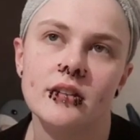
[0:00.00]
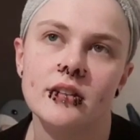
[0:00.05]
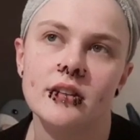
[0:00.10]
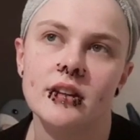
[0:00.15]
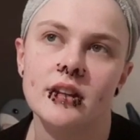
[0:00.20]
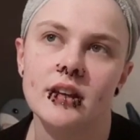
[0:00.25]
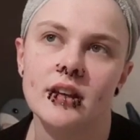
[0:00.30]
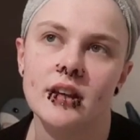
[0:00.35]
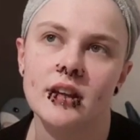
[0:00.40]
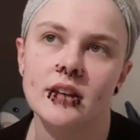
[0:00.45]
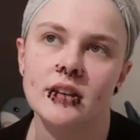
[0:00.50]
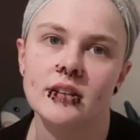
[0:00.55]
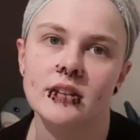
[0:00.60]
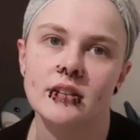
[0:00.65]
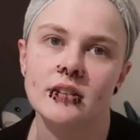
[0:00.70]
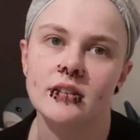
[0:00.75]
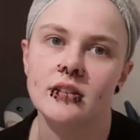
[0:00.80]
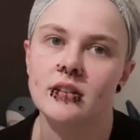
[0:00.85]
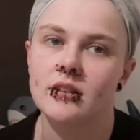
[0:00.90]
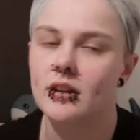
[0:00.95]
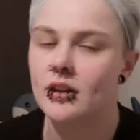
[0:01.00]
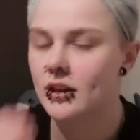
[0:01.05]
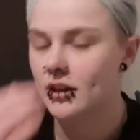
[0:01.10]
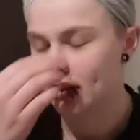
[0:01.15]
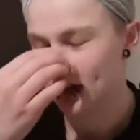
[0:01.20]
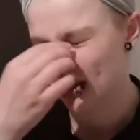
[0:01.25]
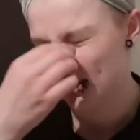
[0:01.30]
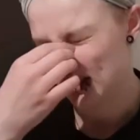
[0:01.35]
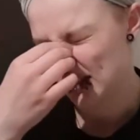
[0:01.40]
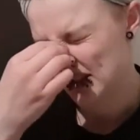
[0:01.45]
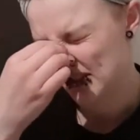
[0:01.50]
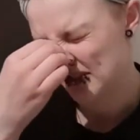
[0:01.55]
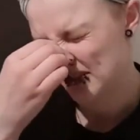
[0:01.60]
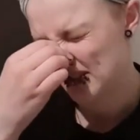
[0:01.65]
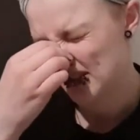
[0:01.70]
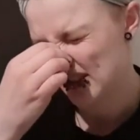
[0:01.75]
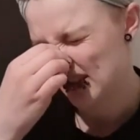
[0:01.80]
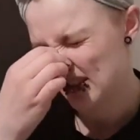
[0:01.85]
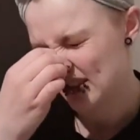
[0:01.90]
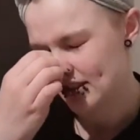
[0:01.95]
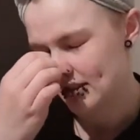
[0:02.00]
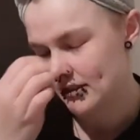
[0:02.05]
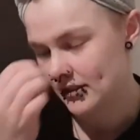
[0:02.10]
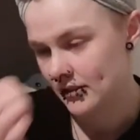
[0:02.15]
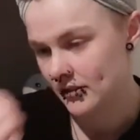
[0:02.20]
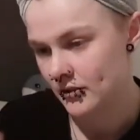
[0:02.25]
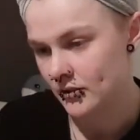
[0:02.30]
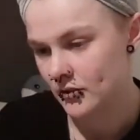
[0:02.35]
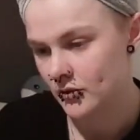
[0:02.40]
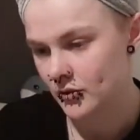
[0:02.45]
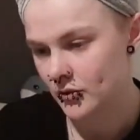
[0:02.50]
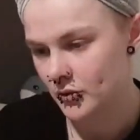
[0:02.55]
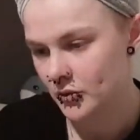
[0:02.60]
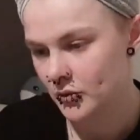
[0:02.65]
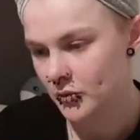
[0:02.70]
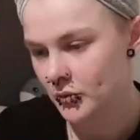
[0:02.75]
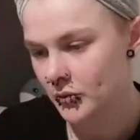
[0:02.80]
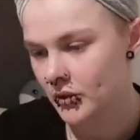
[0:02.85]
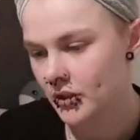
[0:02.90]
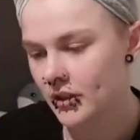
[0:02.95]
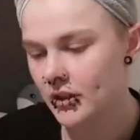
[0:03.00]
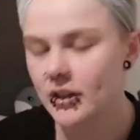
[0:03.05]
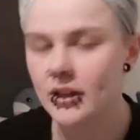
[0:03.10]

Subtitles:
Then after that at 2